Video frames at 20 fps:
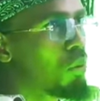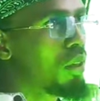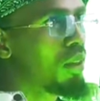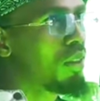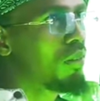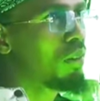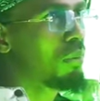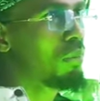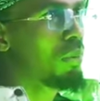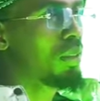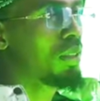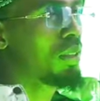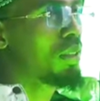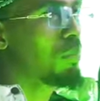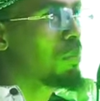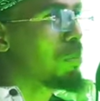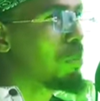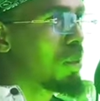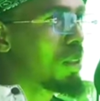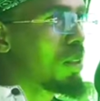
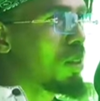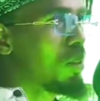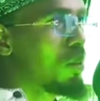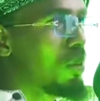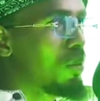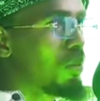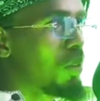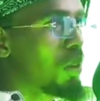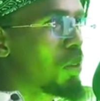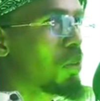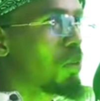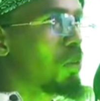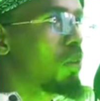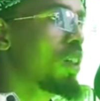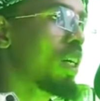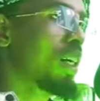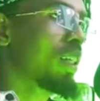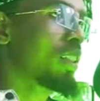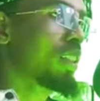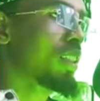25% of what you
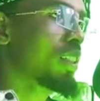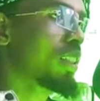charge.